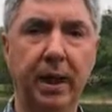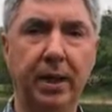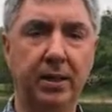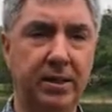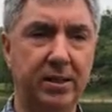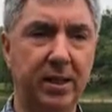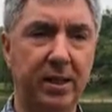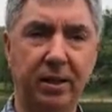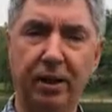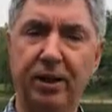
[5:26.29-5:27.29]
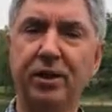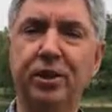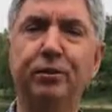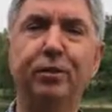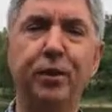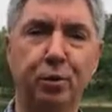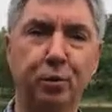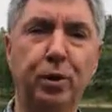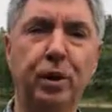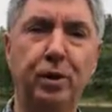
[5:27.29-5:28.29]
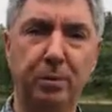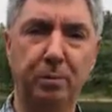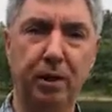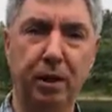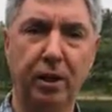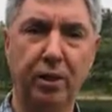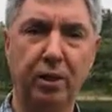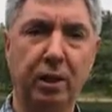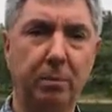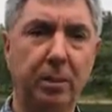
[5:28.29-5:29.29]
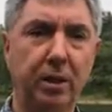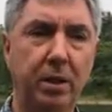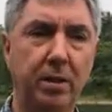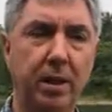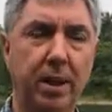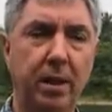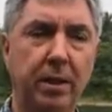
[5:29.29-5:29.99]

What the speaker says: and is seeing a different world emerge because